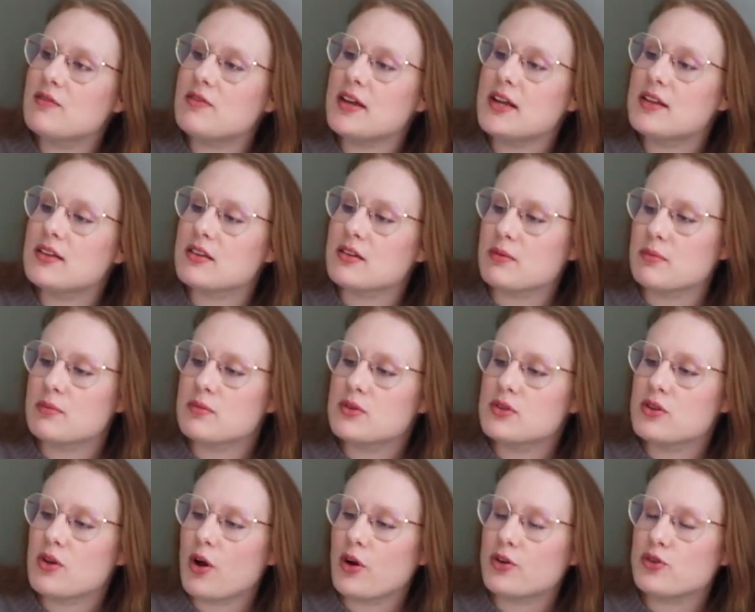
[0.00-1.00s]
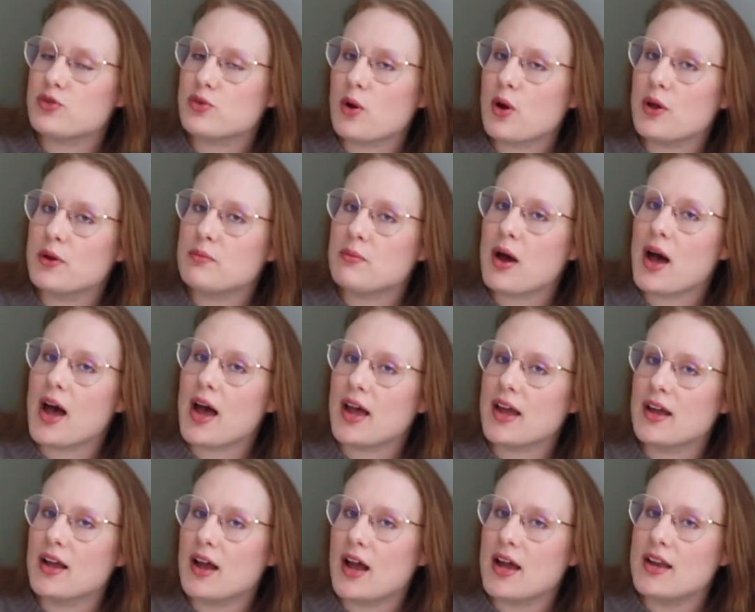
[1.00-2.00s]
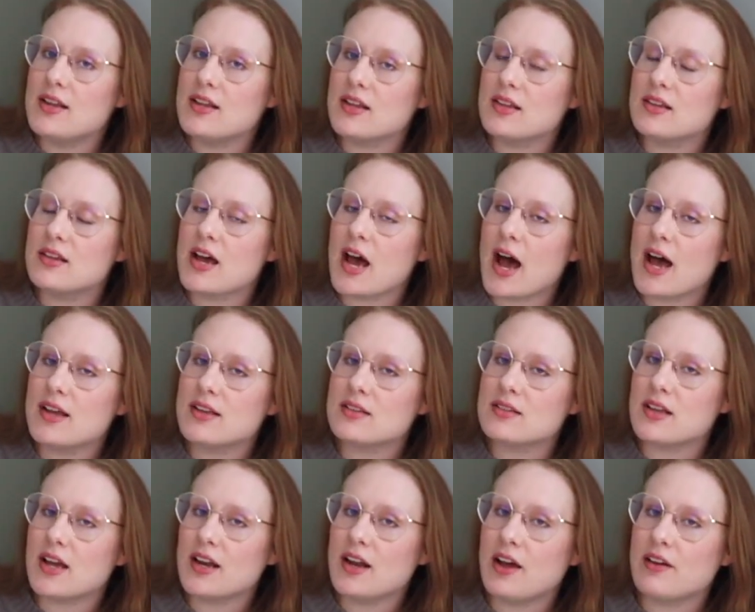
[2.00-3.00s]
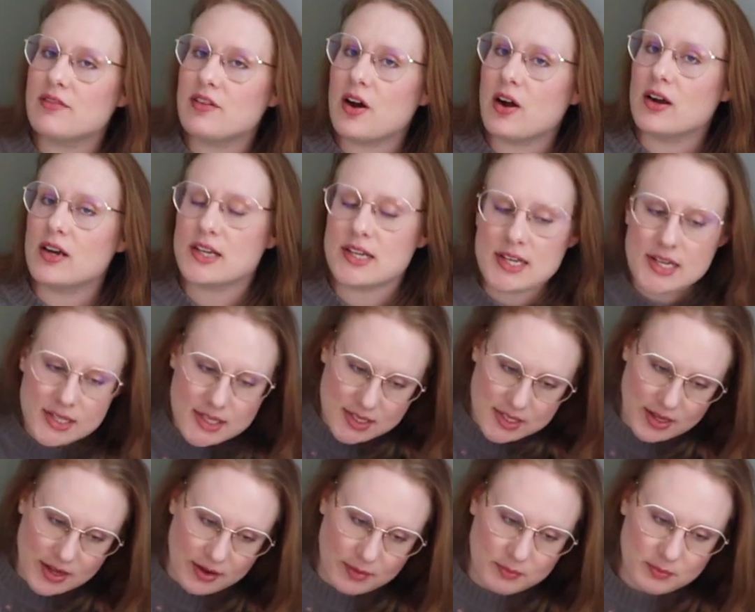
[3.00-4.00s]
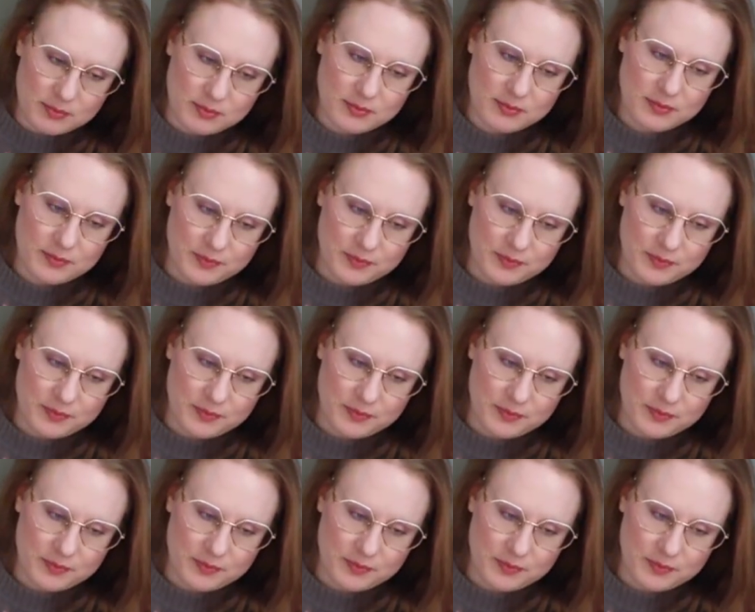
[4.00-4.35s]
victims are drawn by, and then the Shadhavar eats them.